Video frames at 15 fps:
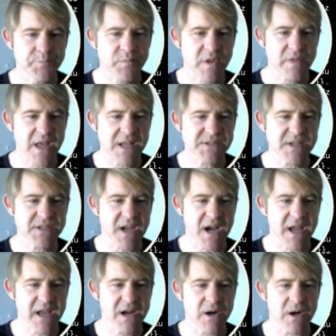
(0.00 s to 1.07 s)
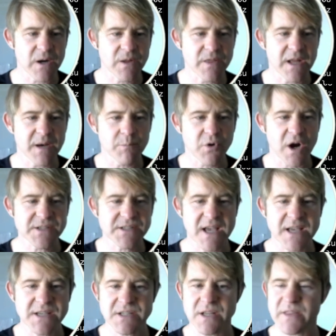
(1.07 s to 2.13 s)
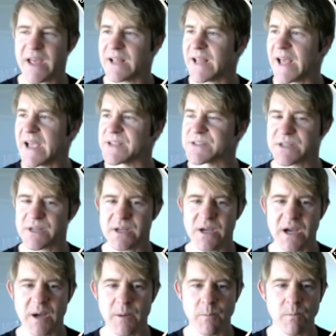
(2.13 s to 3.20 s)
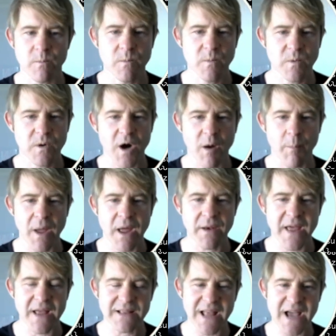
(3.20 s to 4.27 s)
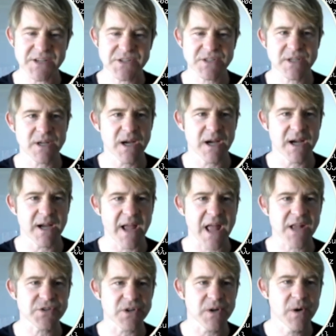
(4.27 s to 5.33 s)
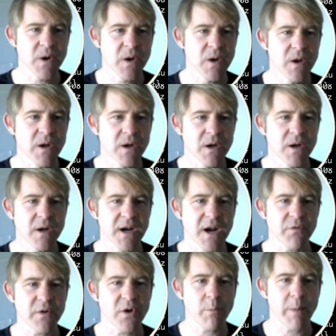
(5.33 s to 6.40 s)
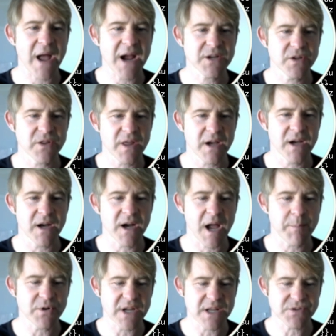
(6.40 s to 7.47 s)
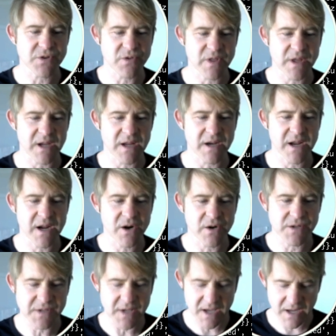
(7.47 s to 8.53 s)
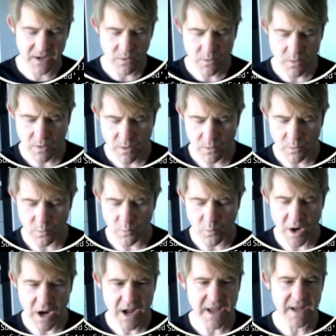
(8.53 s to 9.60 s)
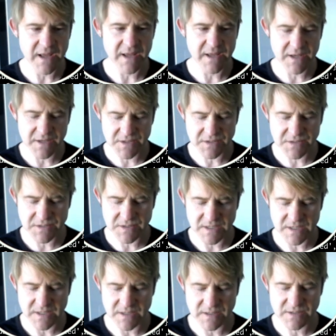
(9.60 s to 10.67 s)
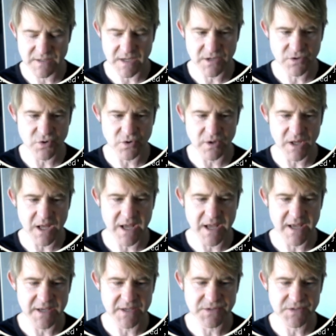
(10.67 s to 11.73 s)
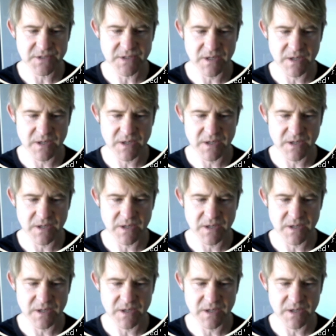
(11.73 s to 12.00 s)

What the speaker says: that's this guy here that processed that last comment, that last answer. Now, if we go back to the Hypertensor thing in here and say, why is decentralized